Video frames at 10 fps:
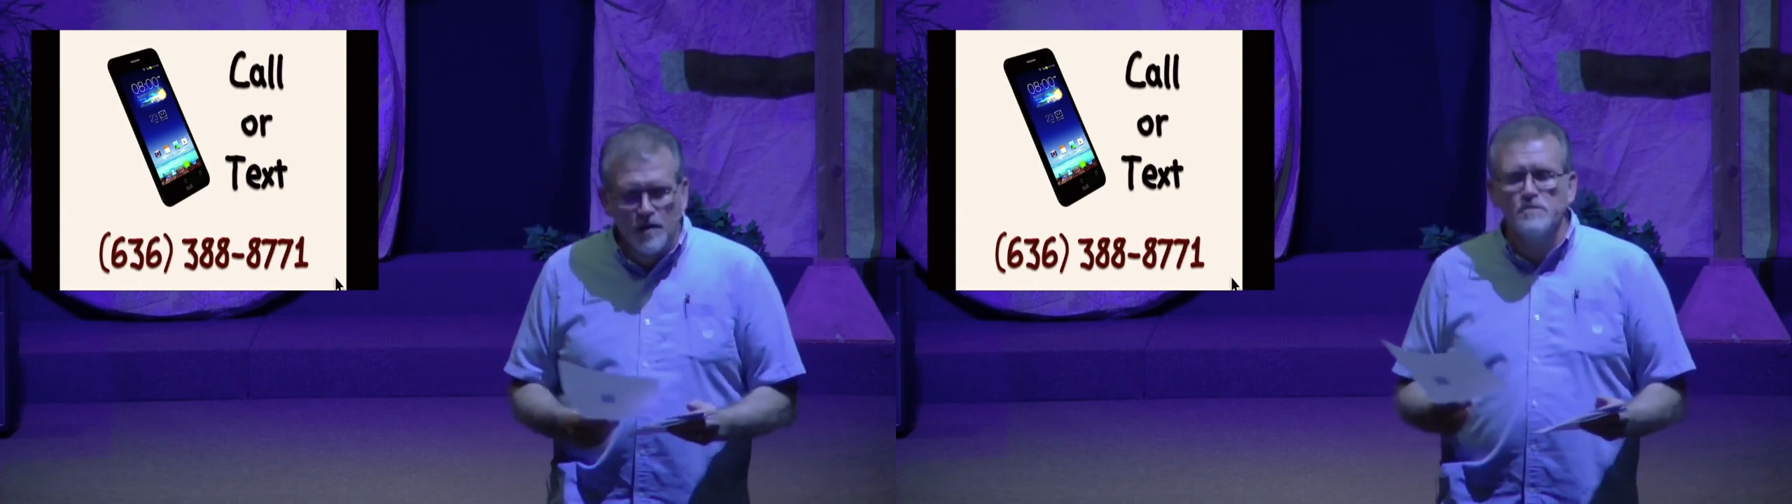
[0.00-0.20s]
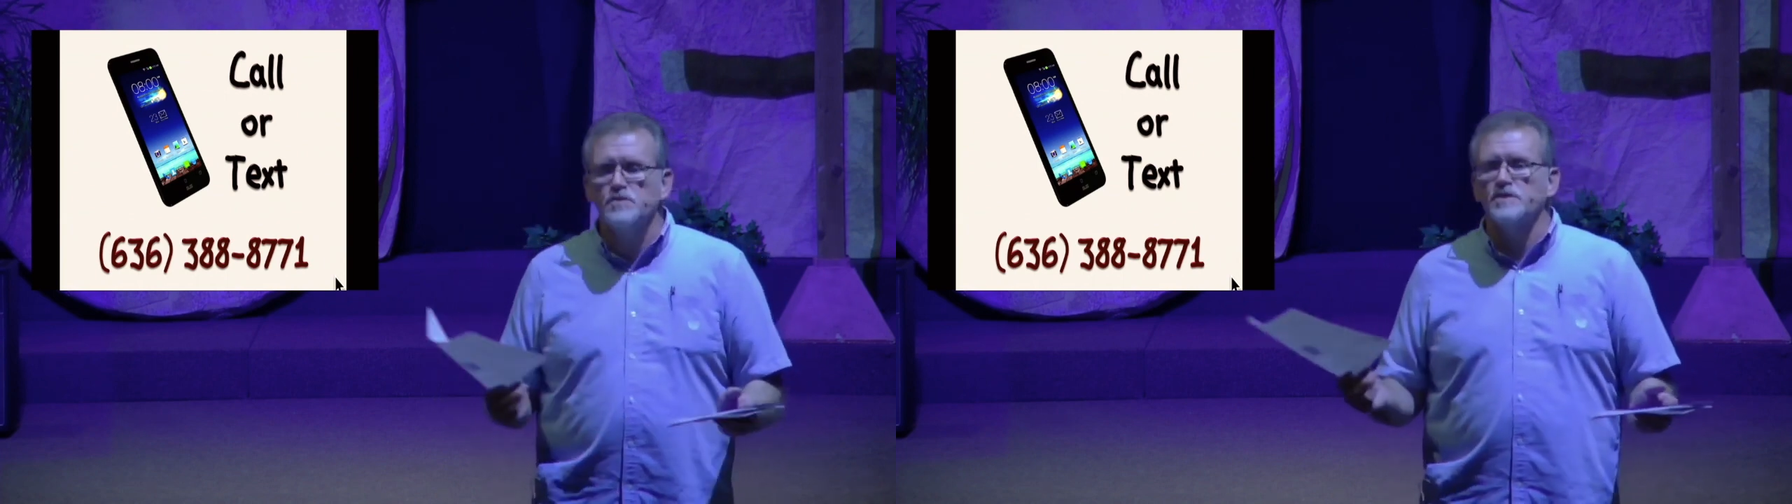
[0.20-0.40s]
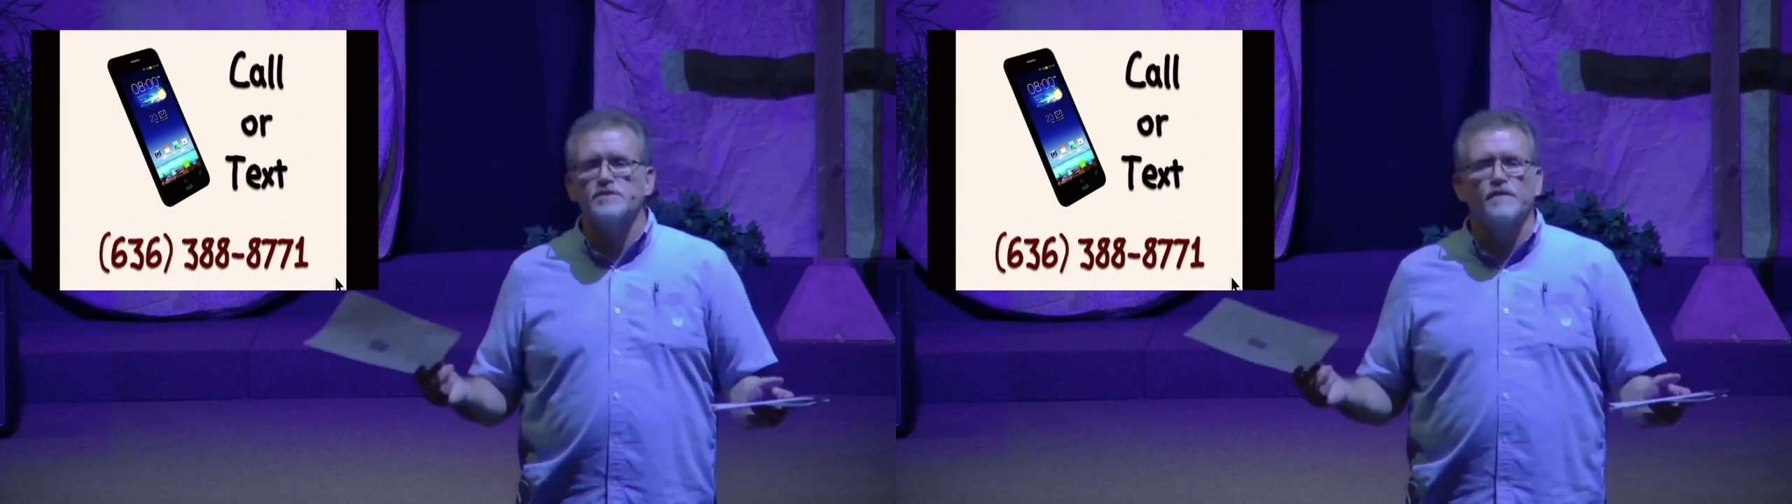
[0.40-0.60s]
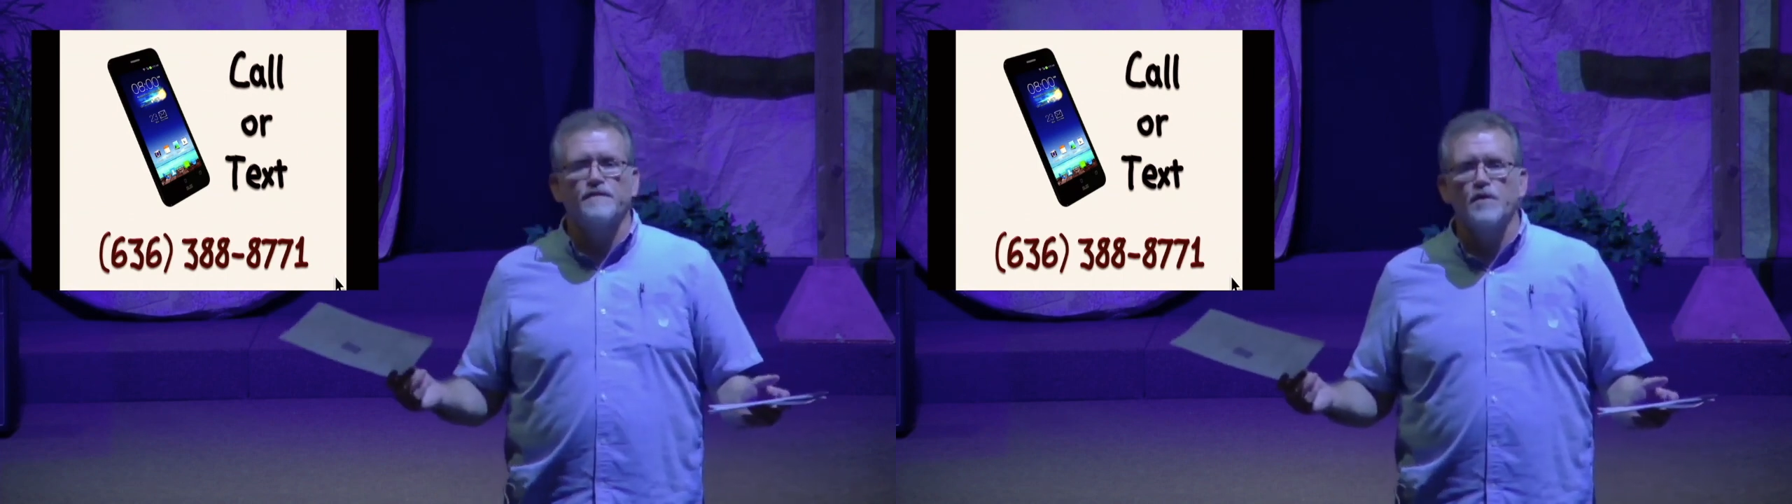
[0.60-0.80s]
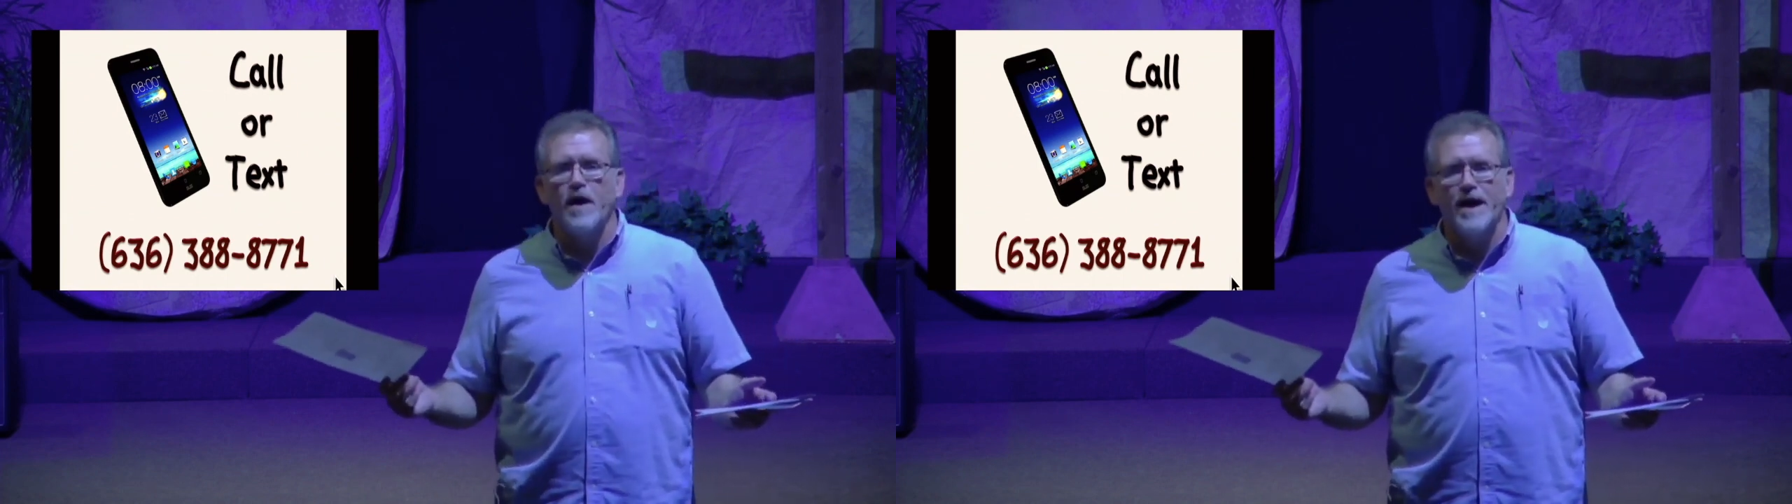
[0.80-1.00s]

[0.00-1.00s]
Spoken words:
So those are just a few